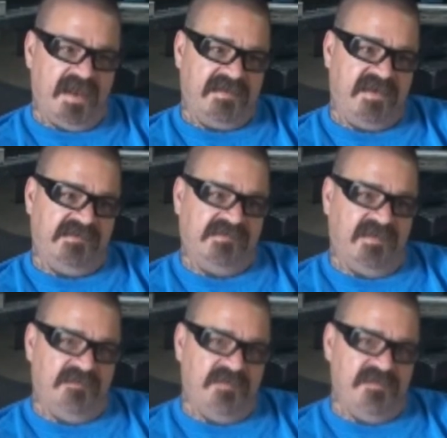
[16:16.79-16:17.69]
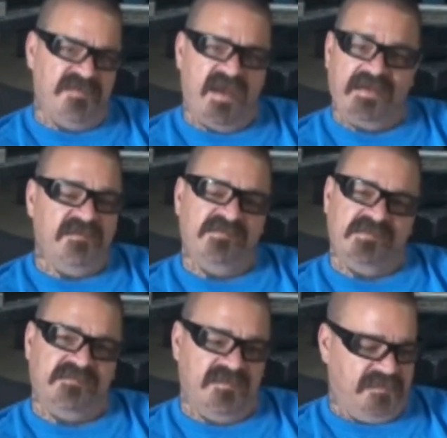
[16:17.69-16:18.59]
and I catch it on the way back. It
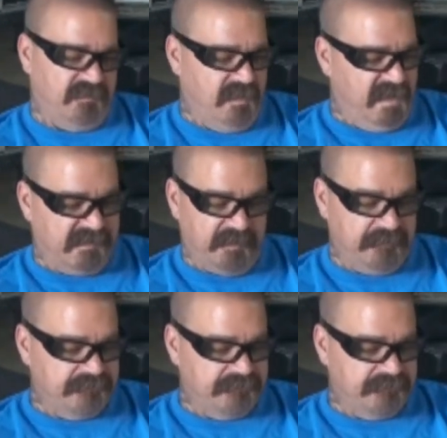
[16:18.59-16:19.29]
was a trip to watch,